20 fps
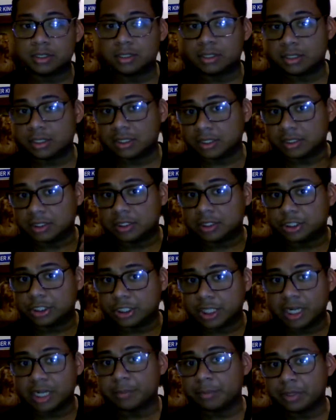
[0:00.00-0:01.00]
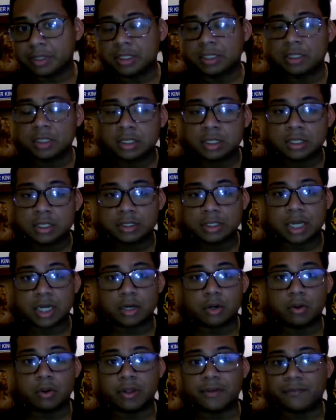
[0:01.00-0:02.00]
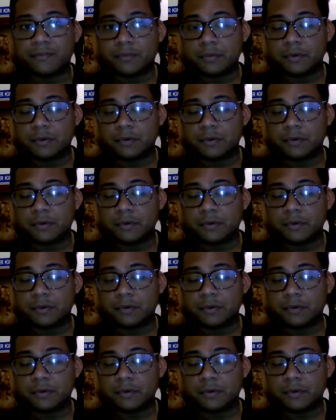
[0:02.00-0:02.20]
in shape, not only